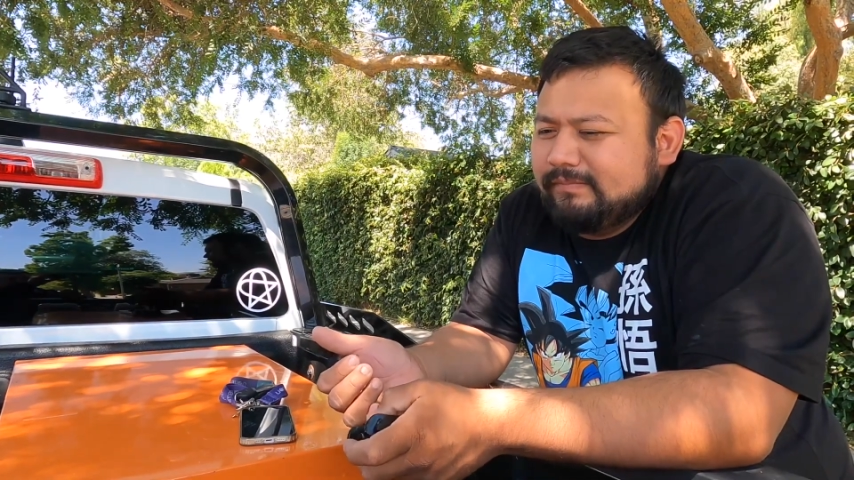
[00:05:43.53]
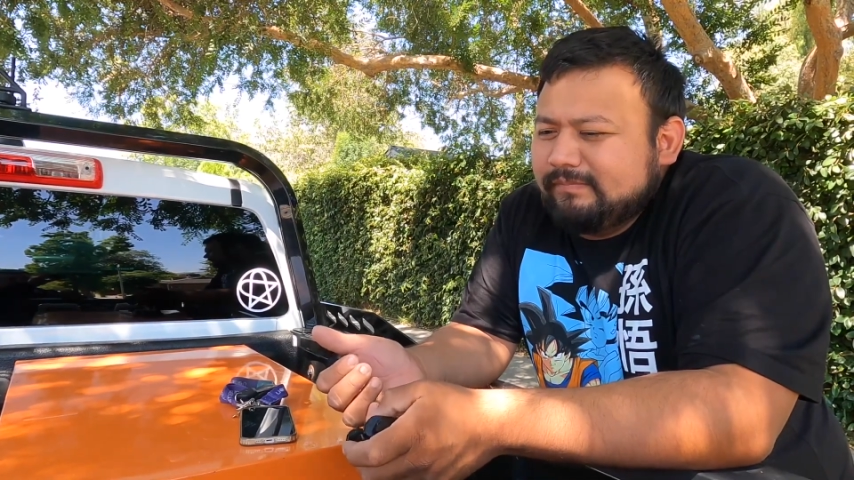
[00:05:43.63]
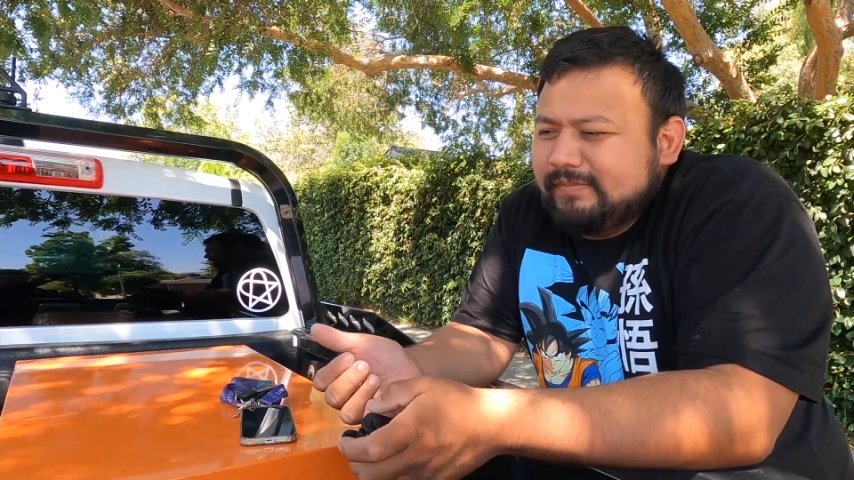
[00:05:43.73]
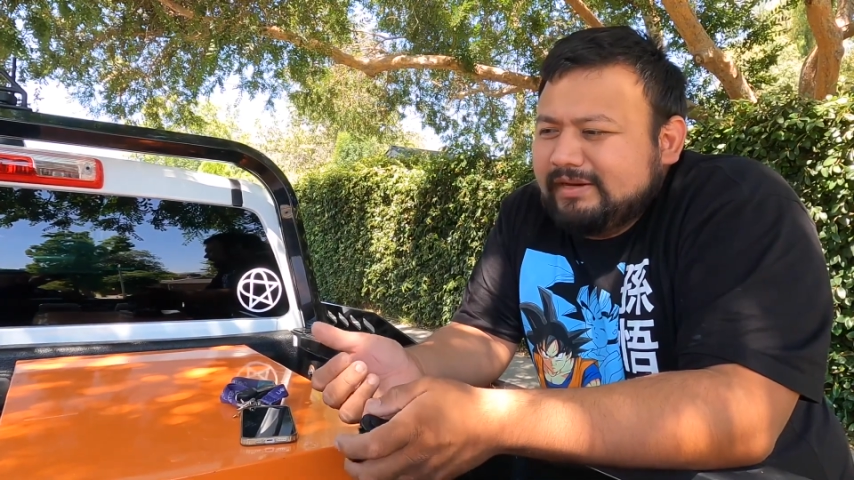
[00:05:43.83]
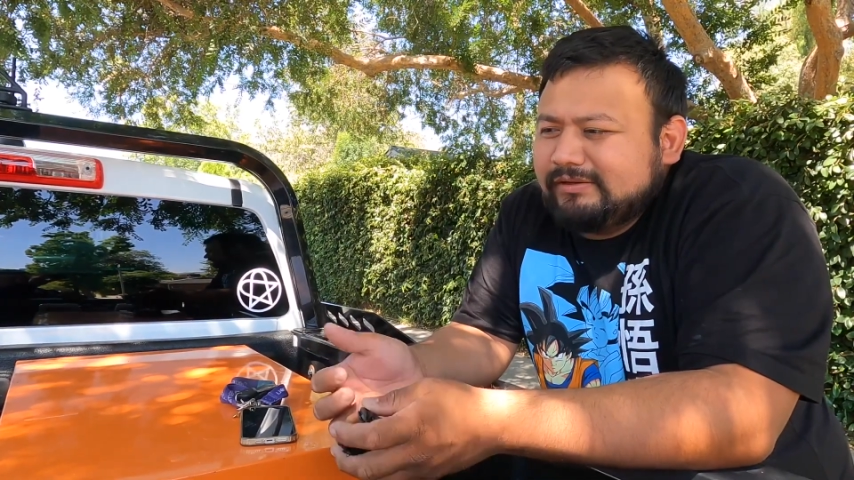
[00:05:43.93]

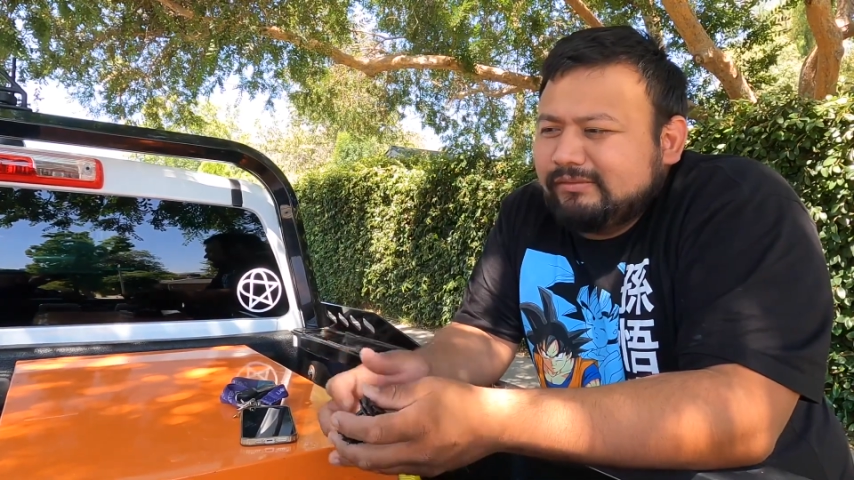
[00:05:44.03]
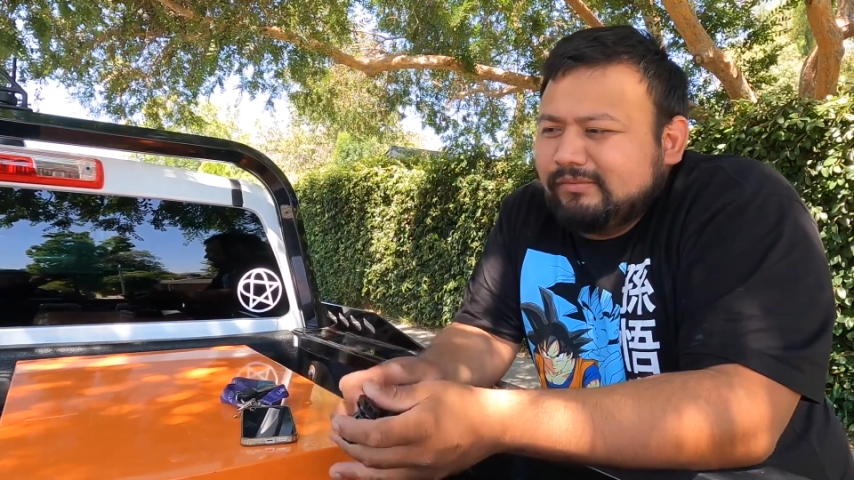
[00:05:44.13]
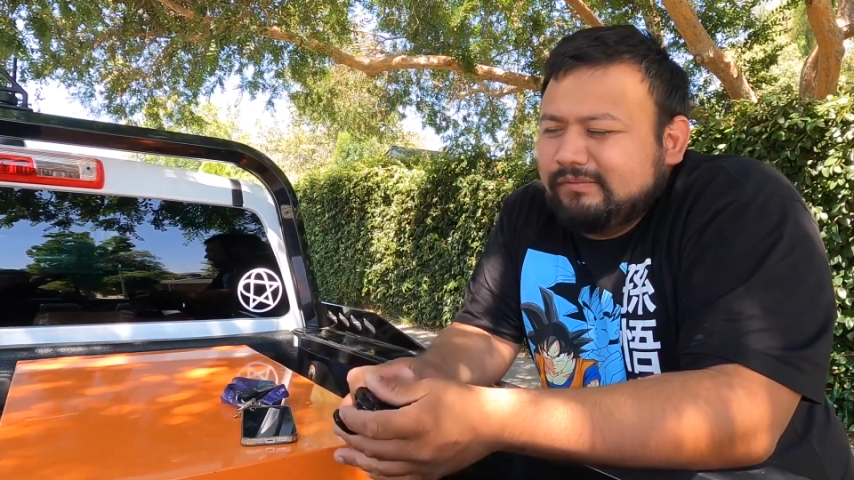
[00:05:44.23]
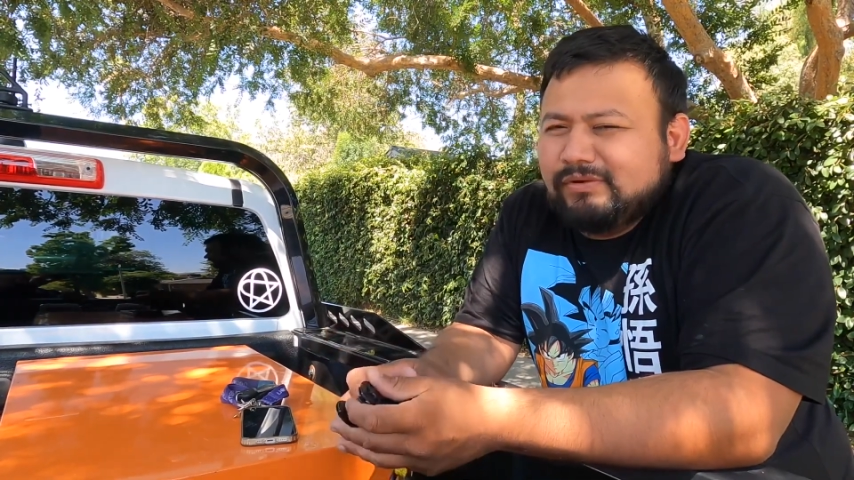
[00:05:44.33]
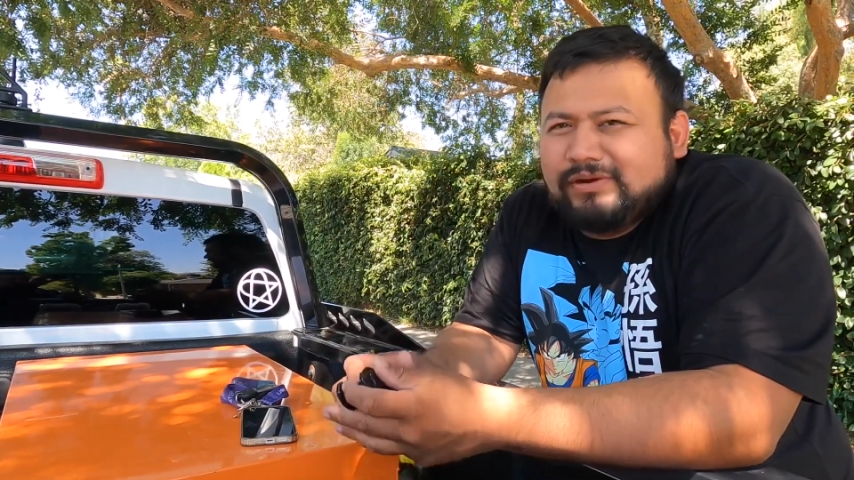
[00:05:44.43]
Might do a
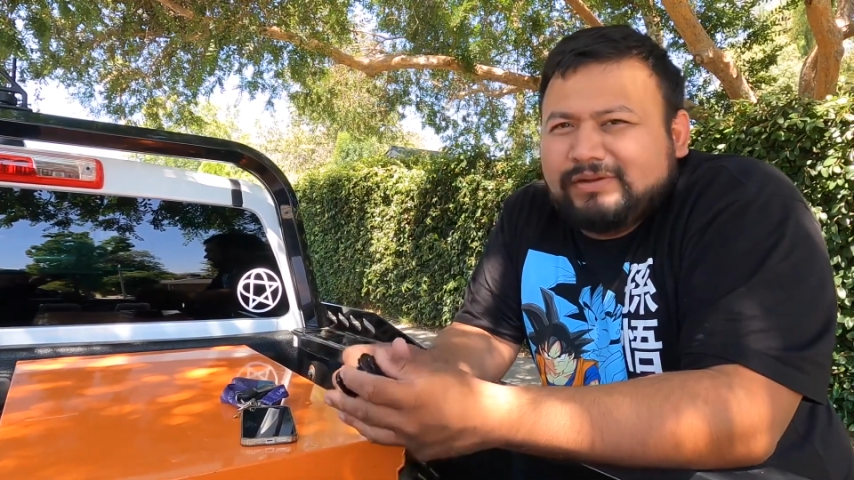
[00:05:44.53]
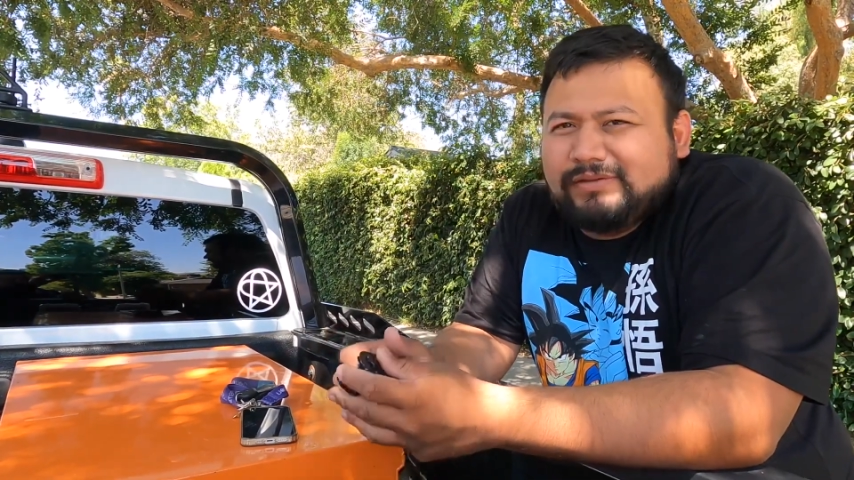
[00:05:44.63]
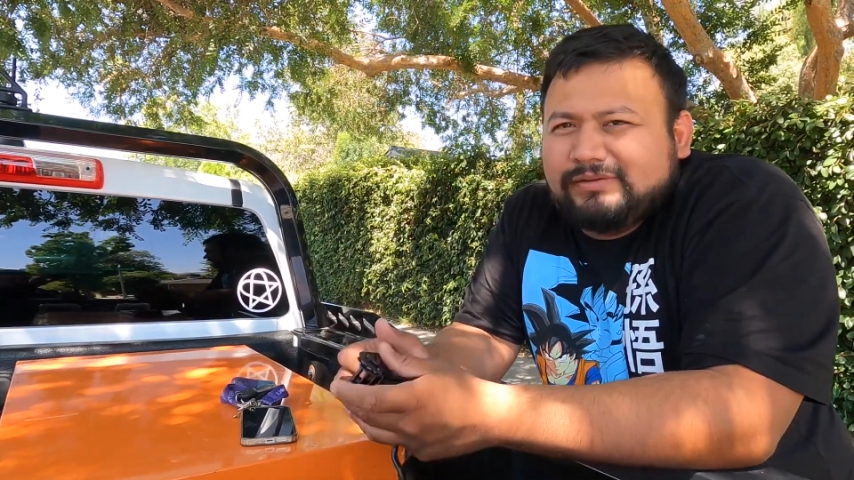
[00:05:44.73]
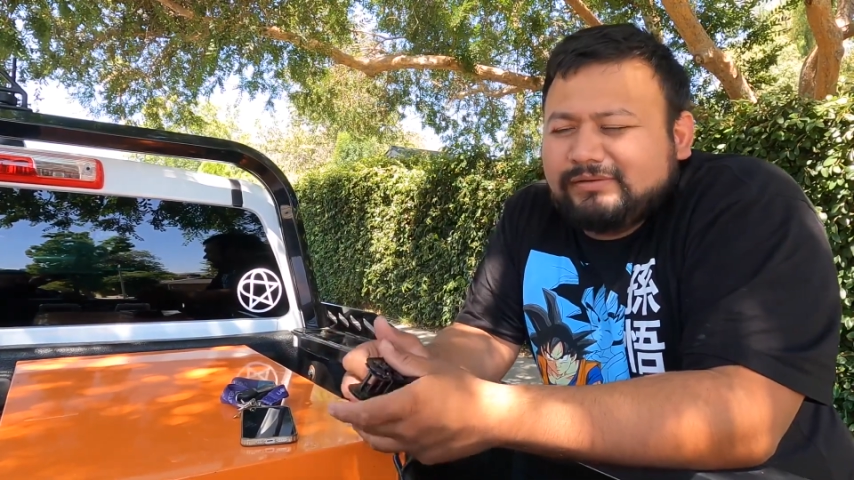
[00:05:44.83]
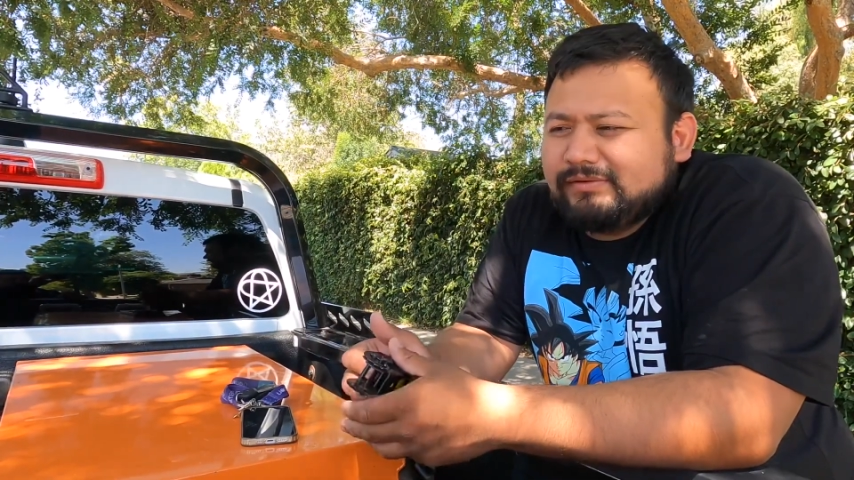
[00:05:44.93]
review on
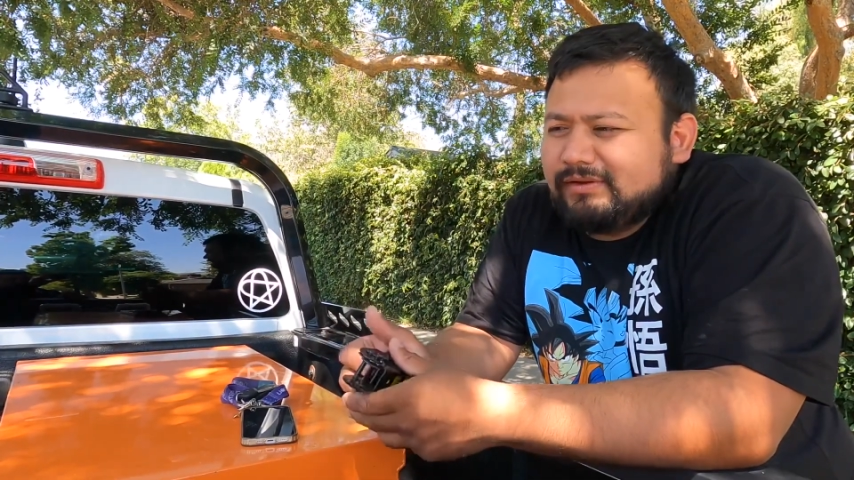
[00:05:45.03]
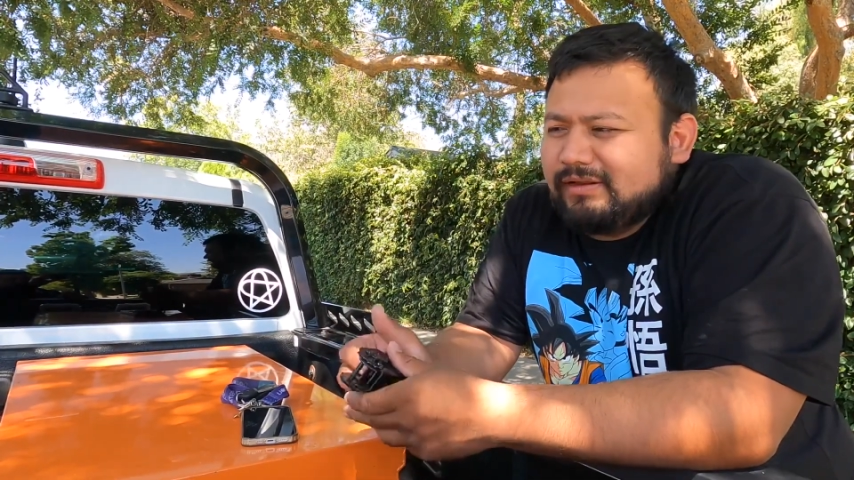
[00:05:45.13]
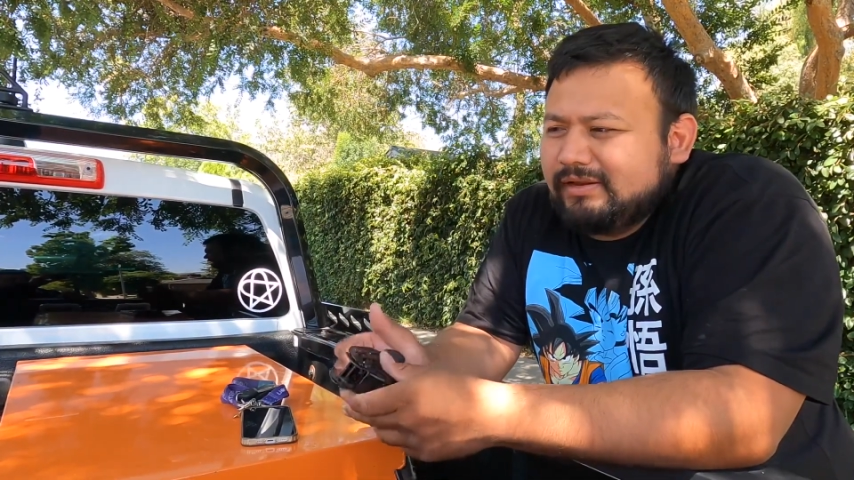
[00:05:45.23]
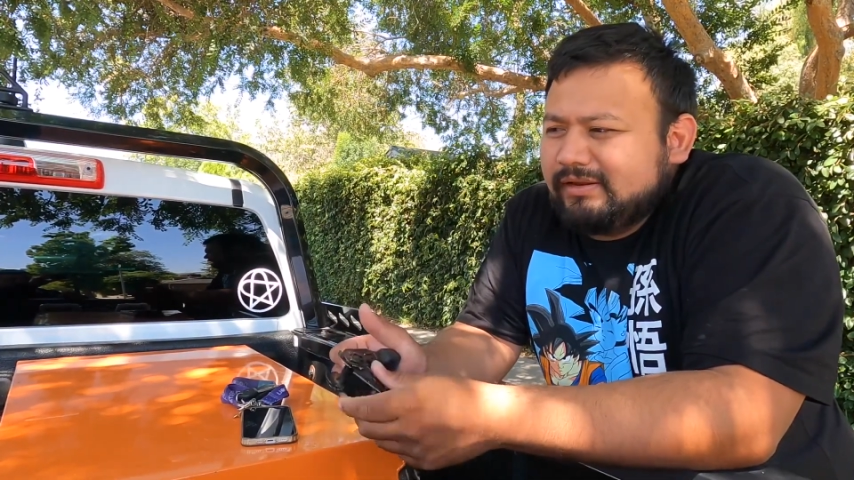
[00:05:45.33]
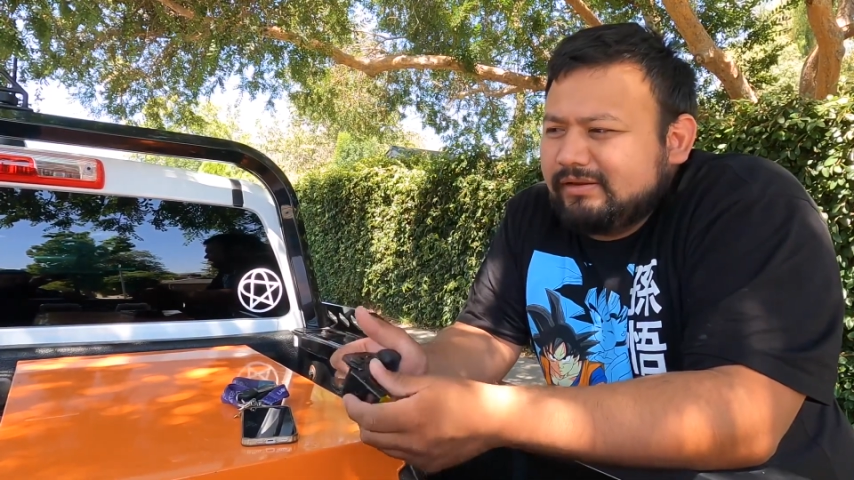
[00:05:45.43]
it,
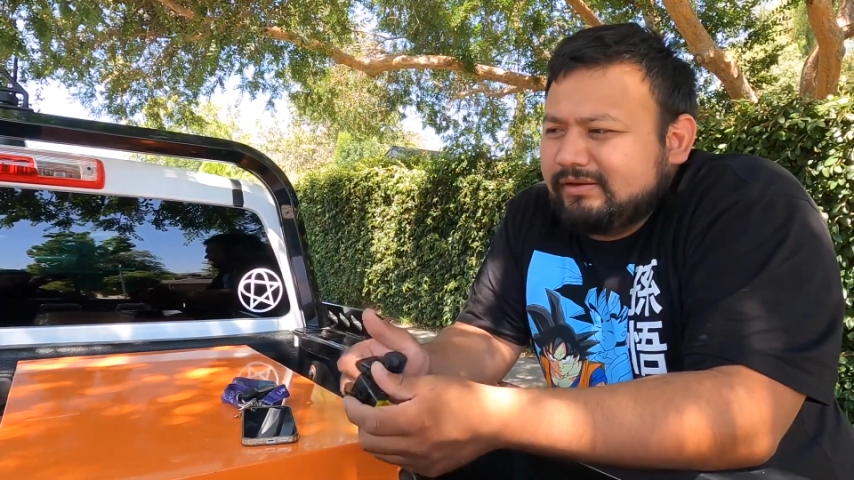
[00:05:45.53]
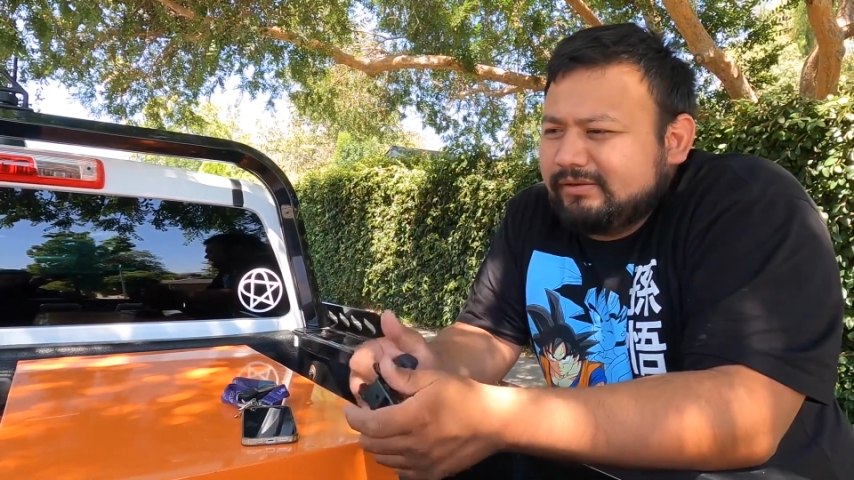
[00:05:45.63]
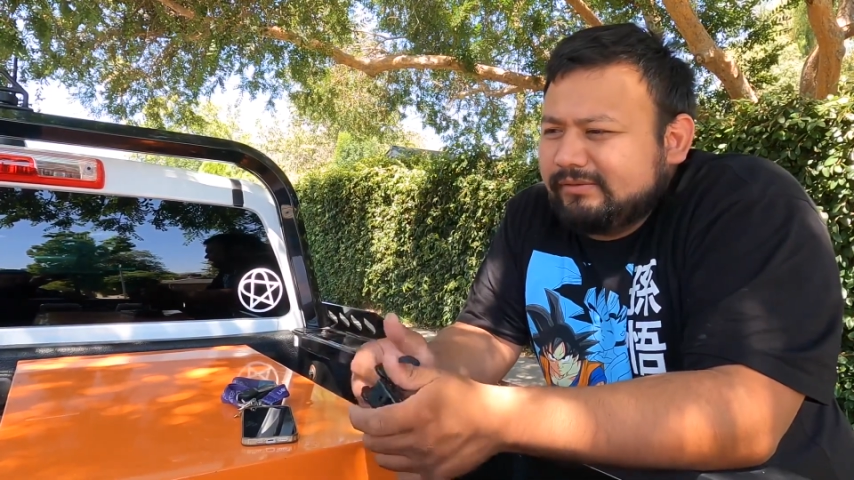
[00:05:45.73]
and